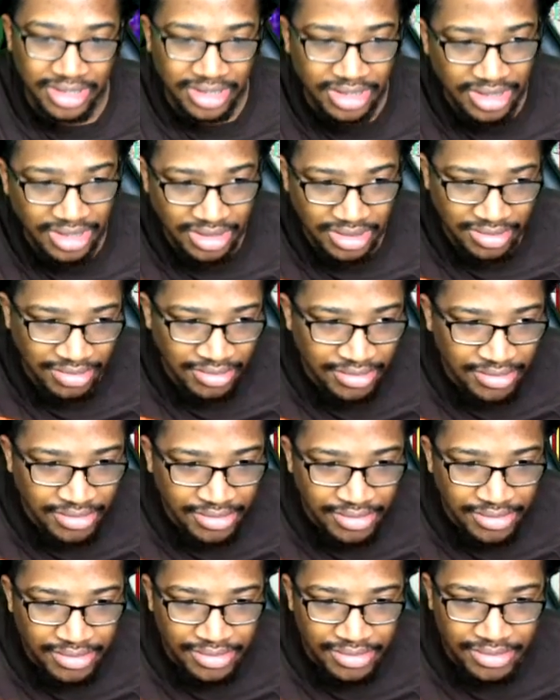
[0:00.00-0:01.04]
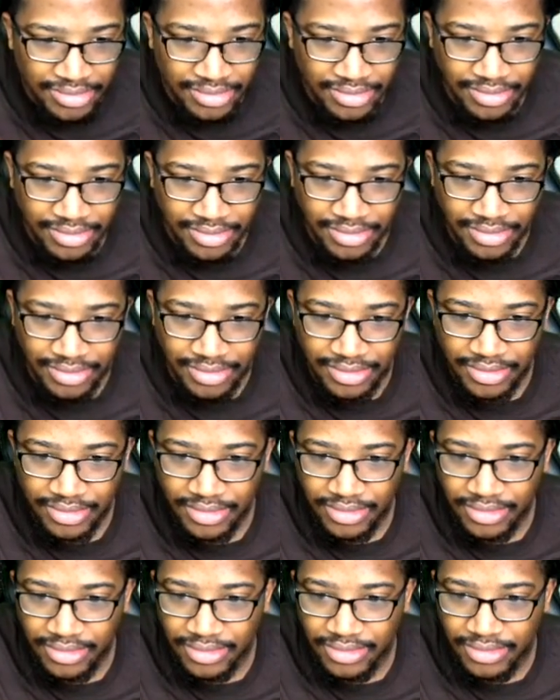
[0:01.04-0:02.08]

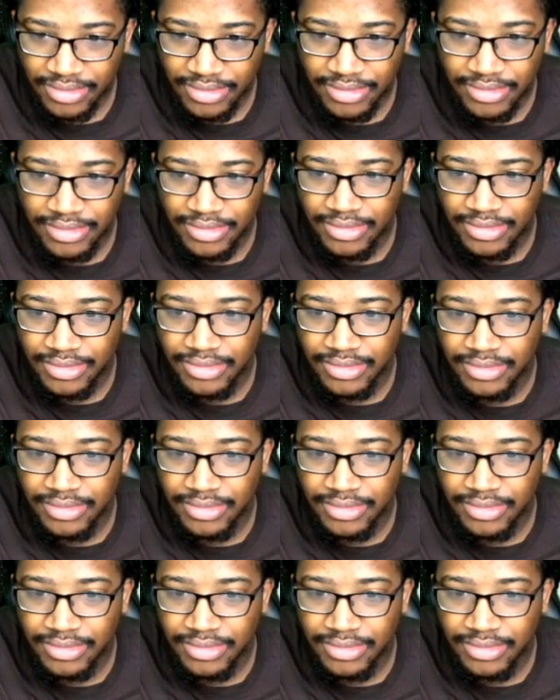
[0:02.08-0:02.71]
(no one is talking)